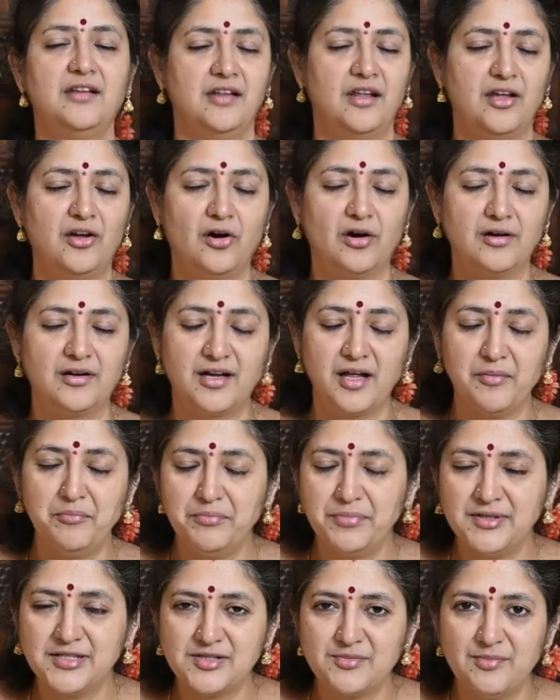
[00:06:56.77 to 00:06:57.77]
They got
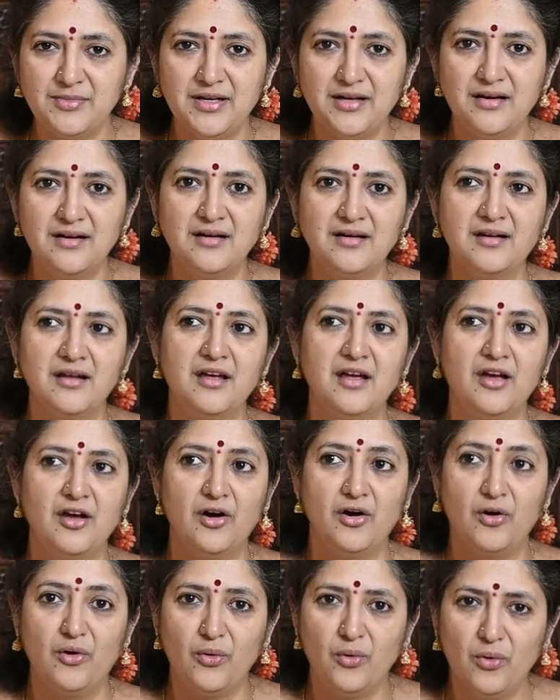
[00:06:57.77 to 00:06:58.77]
temples built,
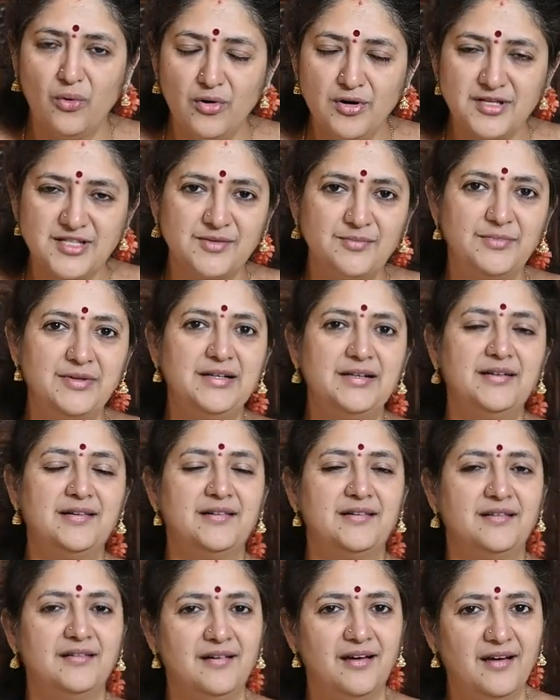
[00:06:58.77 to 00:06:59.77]
roads
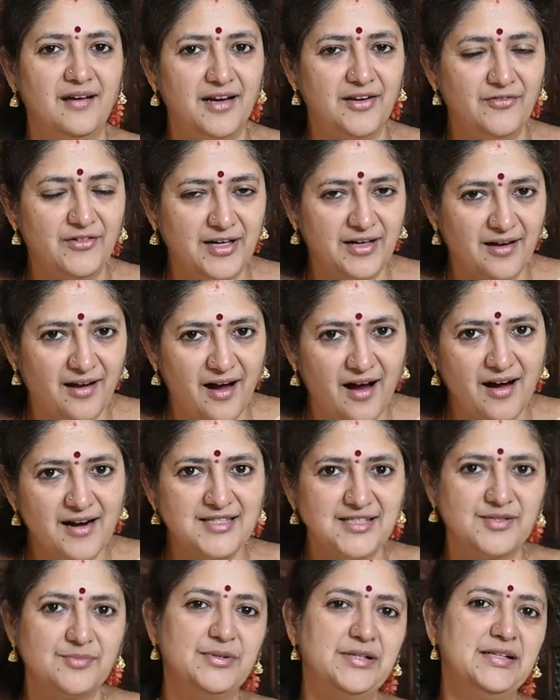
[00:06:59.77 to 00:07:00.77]
built, river
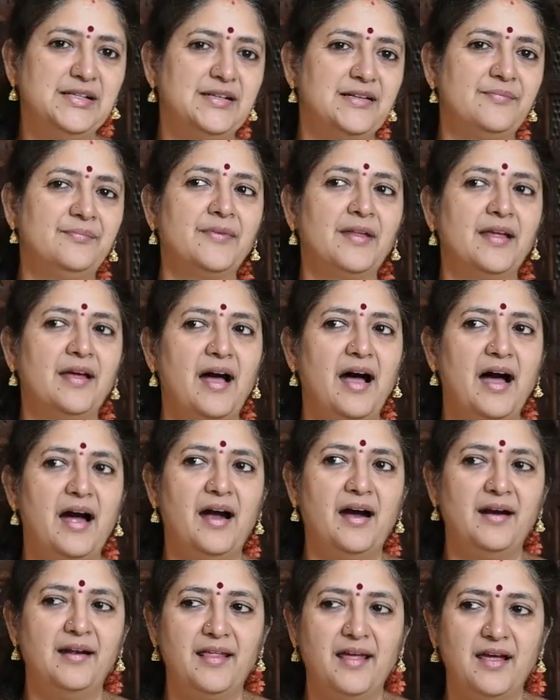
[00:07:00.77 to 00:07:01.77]
ghats built,
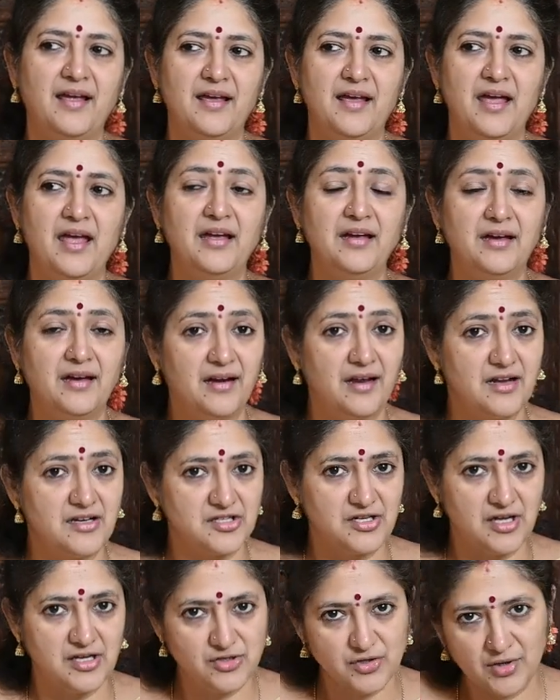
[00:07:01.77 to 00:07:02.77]
and they
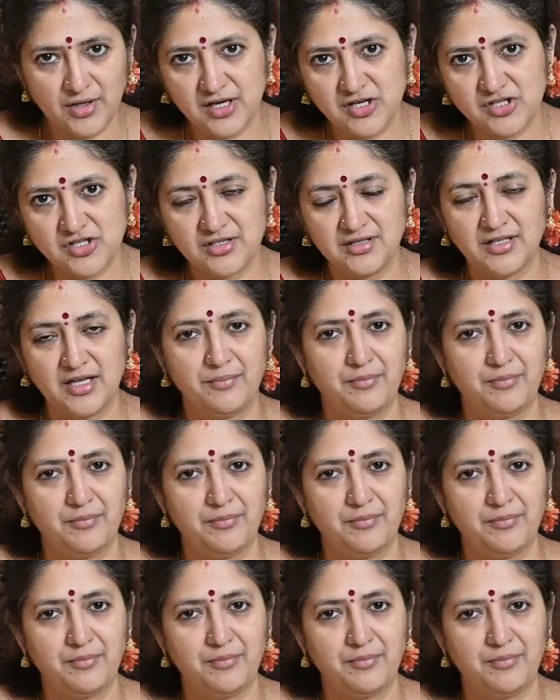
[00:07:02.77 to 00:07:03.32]
encouraged education.